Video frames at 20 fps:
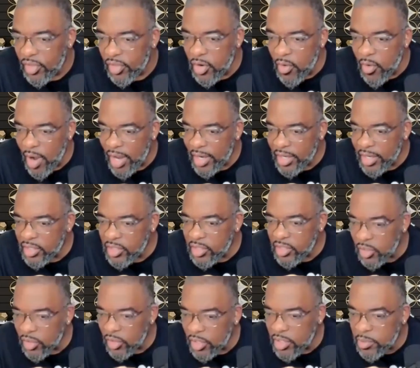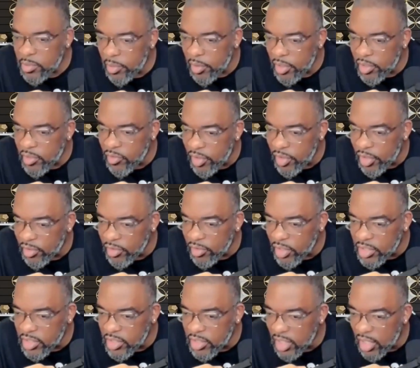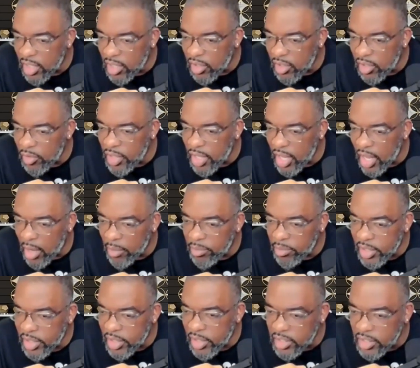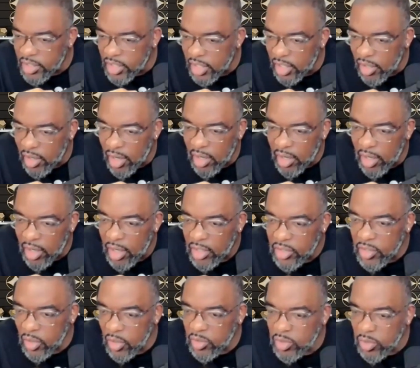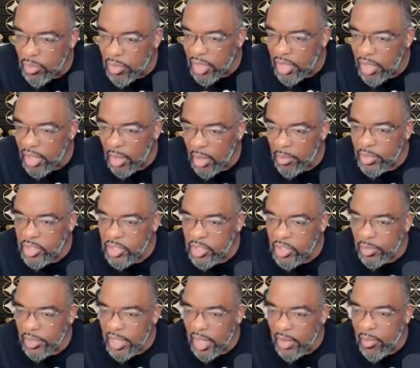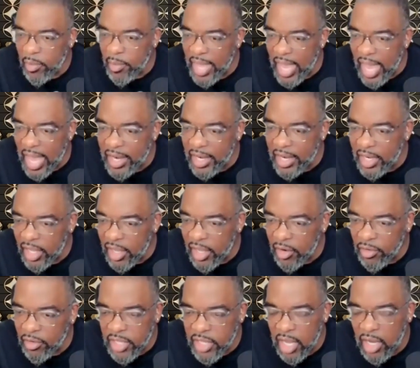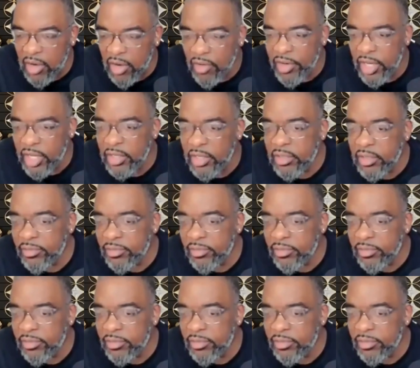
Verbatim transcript: The new ID Shield experience video doesn't include the option to share social media. I'm assuming that will be added later. Is that correct?